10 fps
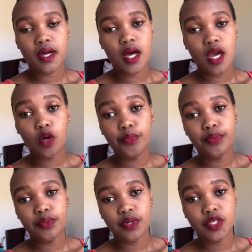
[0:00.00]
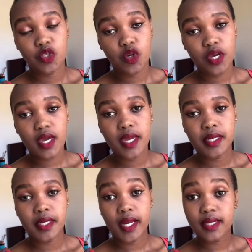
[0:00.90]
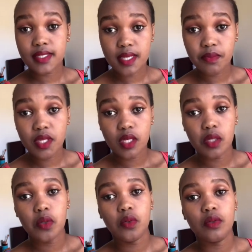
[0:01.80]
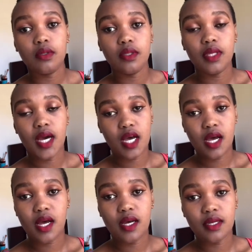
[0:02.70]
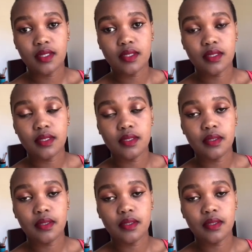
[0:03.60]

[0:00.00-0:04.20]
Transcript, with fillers: i hope you enjoy and learn something new as